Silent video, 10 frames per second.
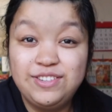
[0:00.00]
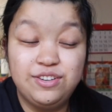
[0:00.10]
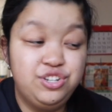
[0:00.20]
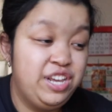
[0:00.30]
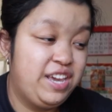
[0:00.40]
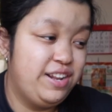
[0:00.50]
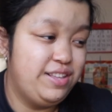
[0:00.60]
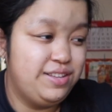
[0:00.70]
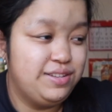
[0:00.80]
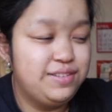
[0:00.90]
so the chicken
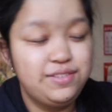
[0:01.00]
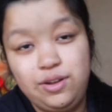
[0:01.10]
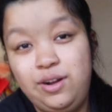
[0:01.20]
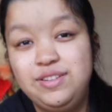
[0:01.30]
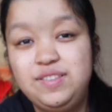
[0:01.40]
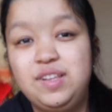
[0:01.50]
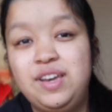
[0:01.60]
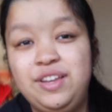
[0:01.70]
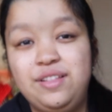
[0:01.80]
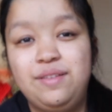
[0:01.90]
is on the
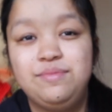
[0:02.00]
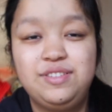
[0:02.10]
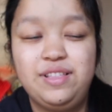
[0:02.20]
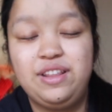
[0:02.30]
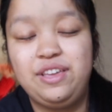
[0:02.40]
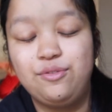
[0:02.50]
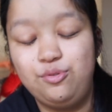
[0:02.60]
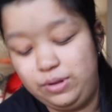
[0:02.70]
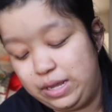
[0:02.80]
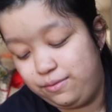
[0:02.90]
side. I'm just letting it
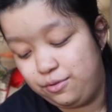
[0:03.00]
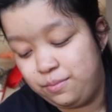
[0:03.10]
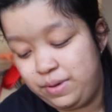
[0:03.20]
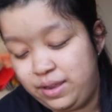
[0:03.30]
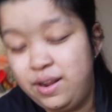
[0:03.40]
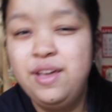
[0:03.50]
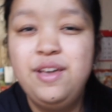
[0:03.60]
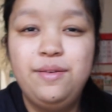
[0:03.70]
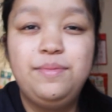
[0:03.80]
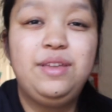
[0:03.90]
cool down for a bit.
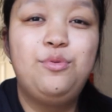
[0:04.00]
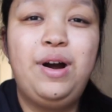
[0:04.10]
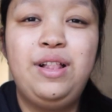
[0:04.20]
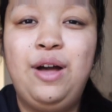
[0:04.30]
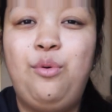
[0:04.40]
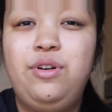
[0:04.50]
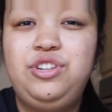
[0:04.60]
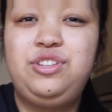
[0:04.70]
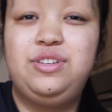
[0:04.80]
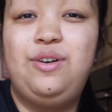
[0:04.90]
Meanwhile, I
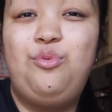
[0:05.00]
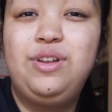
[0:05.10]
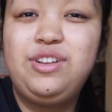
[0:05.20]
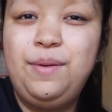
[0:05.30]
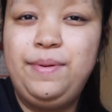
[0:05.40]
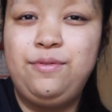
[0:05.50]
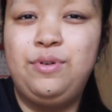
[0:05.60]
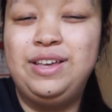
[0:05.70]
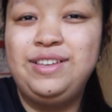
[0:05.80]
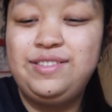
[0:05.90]
washed 1 cup of
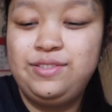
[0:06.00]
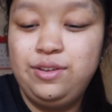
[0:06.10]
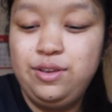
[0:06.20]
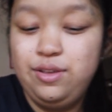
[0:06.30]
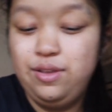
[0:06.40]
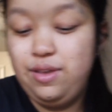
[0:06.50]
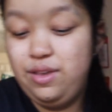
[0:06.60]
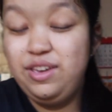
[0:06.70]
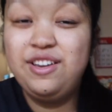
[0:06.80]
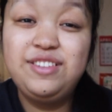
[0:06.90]
rice.
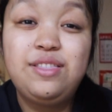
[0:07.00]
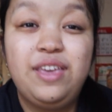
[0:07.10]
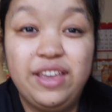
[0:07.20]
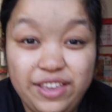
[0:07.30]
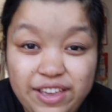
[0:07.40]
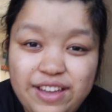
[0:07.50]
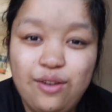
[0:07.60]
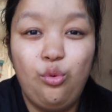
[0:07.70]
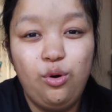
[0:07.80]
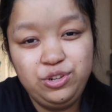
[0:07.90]
Here's the thing, you gotta
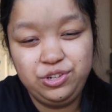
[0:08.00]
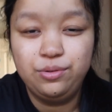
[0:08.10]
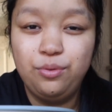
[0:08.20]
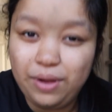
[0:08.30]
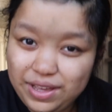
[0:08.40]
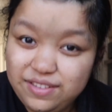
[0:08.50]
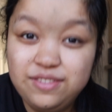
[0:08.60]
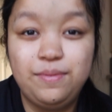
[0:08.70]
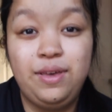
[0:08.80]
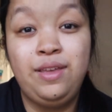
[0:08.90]
wash your
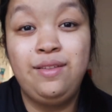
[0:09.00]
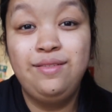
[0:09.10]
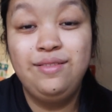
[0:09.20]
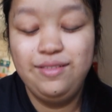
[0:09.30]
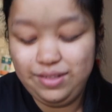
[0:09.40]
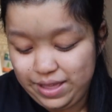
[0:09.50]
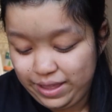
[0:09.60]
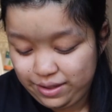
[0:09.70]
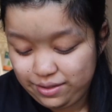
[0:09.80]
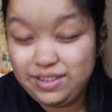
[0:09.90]
rice, man.
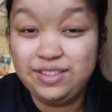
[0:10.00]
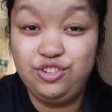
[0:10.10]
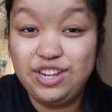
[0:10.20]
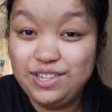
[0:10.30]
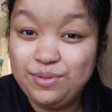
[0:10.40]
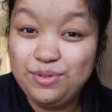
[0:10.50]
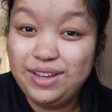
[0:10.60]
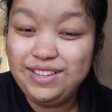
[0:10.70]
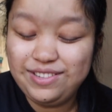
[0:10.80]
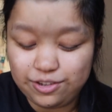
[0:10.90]
Like, this is jasmine
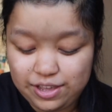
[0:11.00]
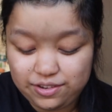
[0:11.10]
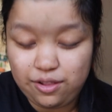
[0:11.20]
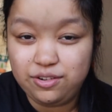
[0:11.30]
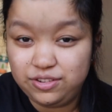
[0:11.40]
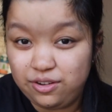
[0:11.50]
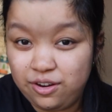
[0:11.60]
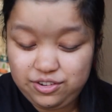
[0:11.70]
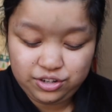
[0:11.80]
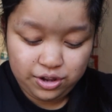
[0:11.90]
rice, so it has a lot of
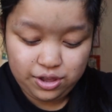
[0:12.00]
starch.